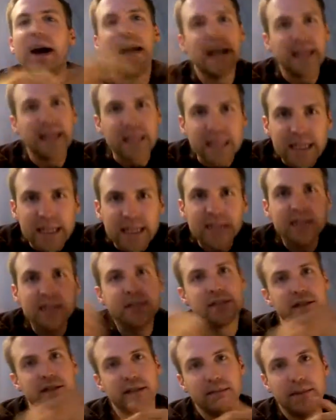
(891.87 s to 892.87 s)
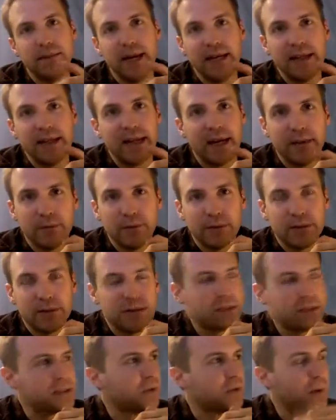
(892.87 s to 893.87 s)
I can easily make that with
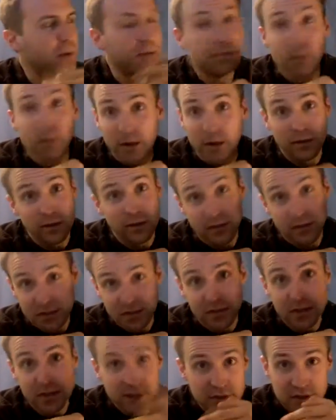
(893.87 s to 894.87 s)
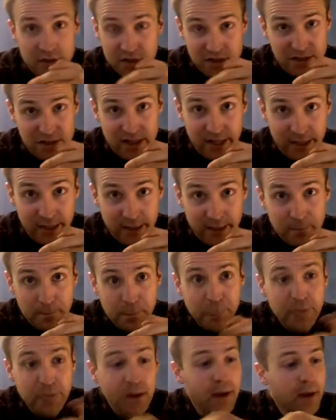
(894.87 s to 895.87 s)
just a quick marker that I'll show you in just a second.
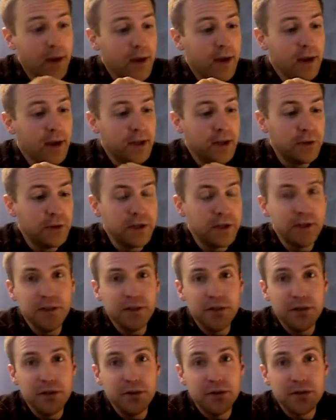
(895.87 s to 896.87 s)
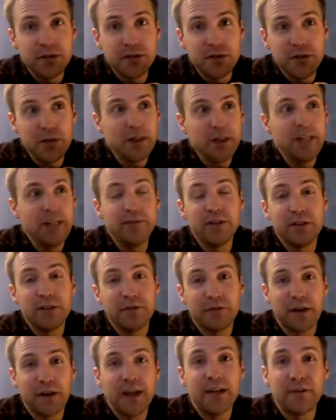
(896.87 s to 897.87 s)
You can even
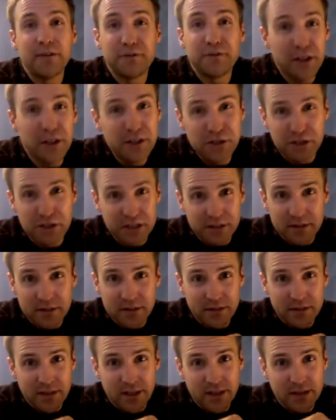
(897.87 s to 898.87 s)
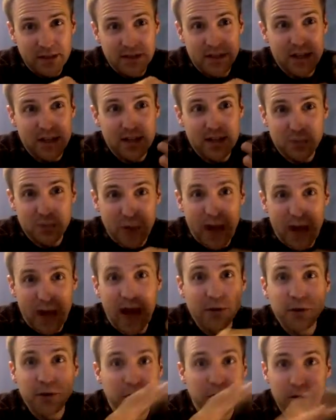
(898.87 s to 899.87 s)
define a function that says
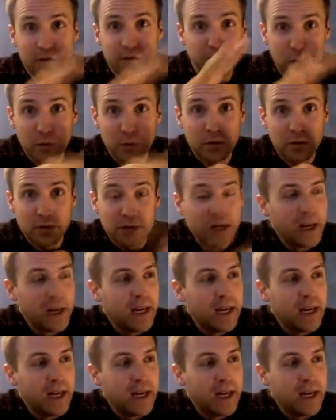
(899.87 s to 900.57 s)
how you're going to fold.